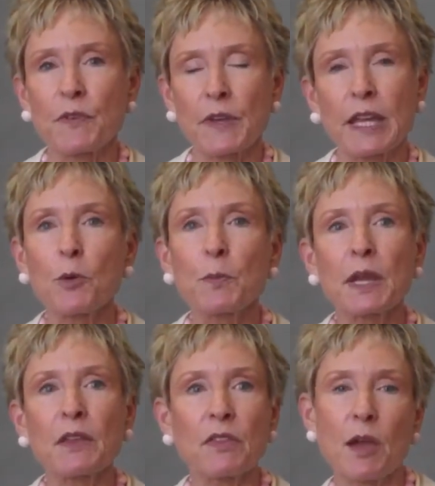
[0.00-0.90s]

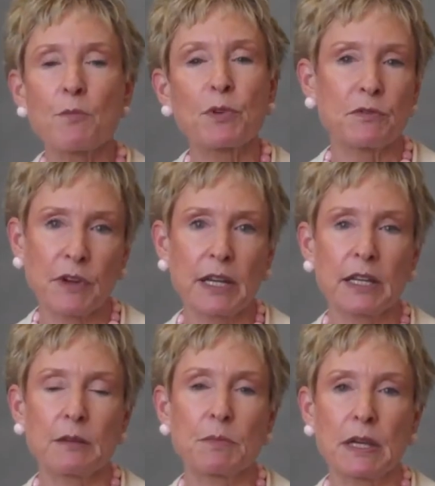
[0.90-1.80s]
helping them,
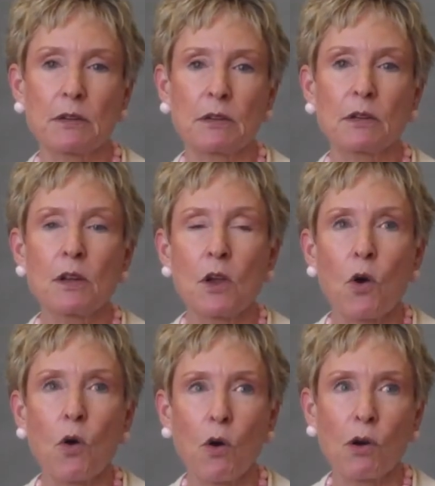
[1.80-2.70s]
providing better
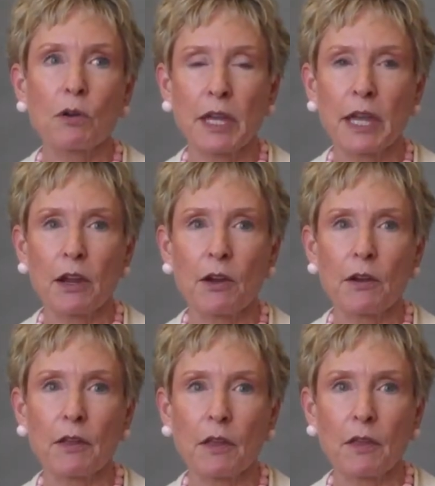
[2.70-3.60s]
oral
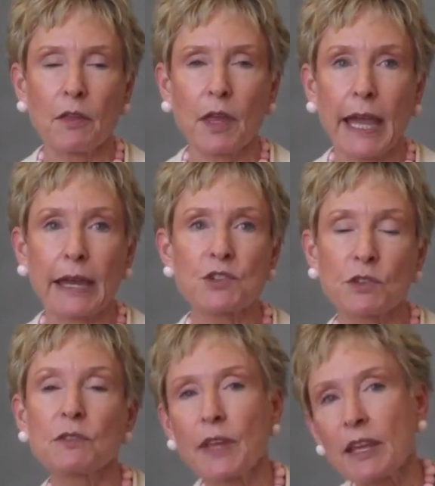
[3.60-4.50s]
care.
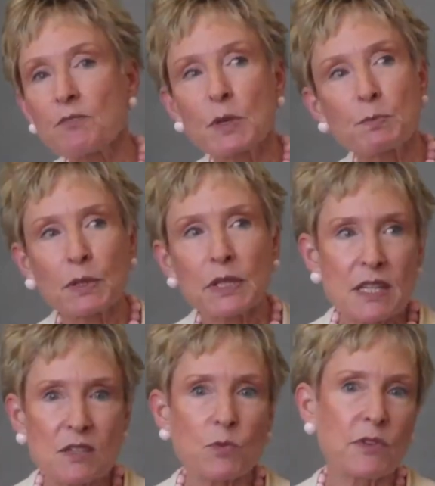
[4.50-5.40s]
Actually, they've been
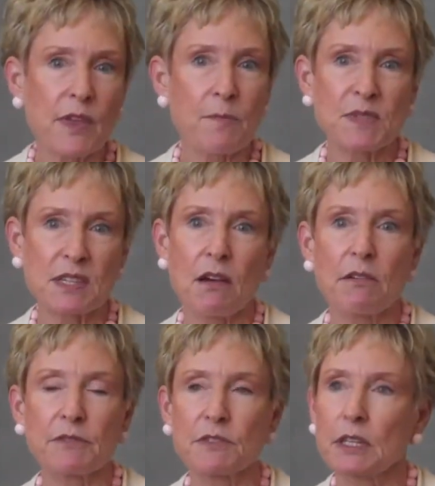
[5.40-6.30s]
pleased with
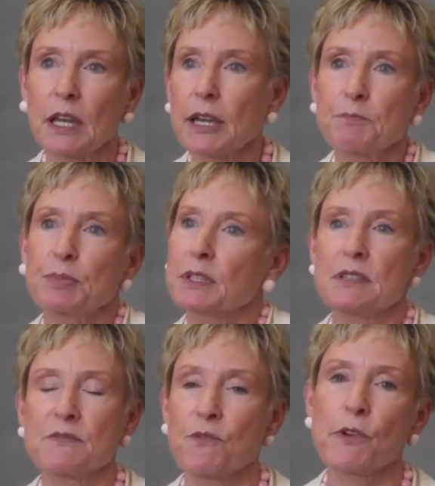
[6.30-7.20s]
themselves, and I'm
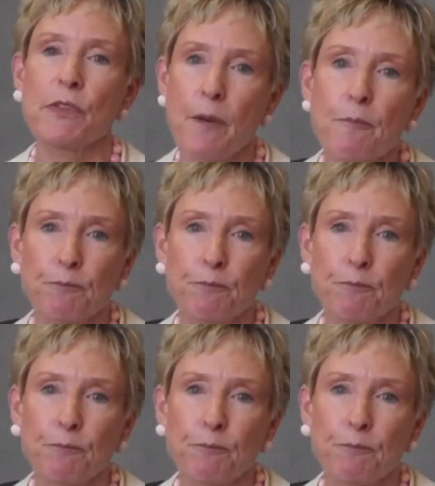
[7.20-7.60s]
pleased for them.